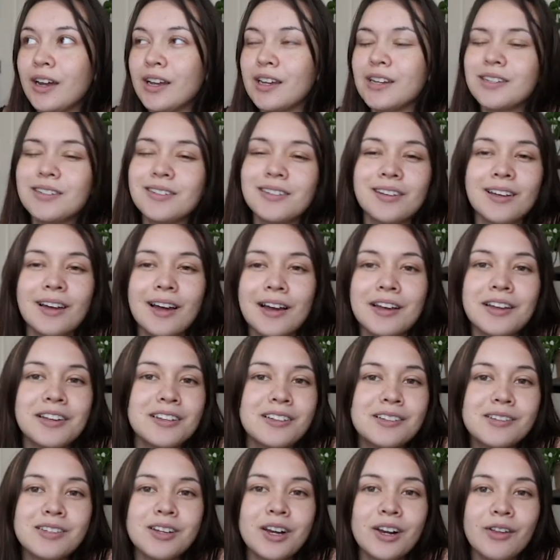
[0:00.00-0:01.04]

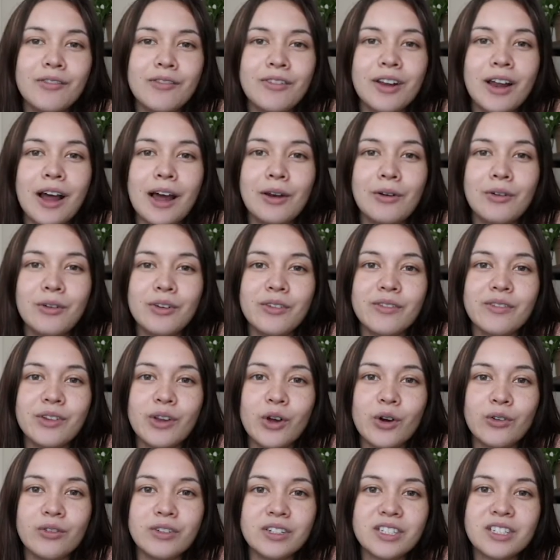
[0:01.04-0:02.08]
I don't even
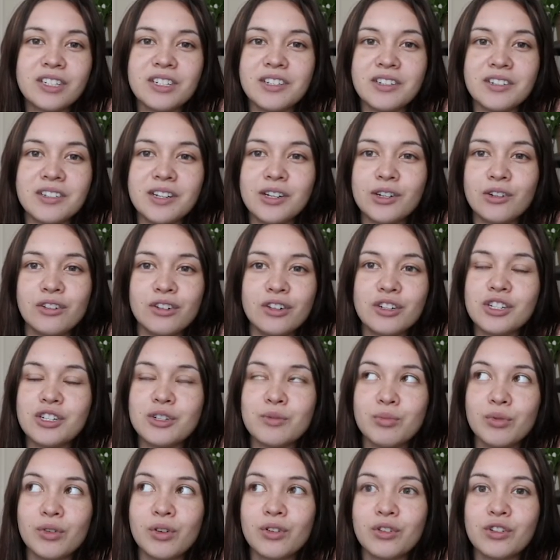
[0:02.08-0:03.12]
know if it's considered a
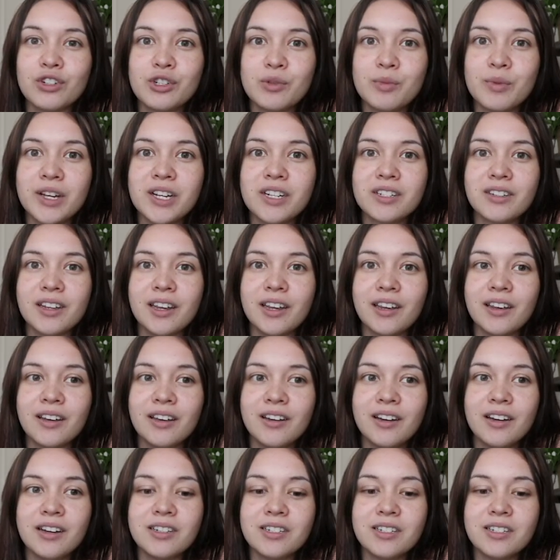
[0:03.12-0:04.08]
splurge because like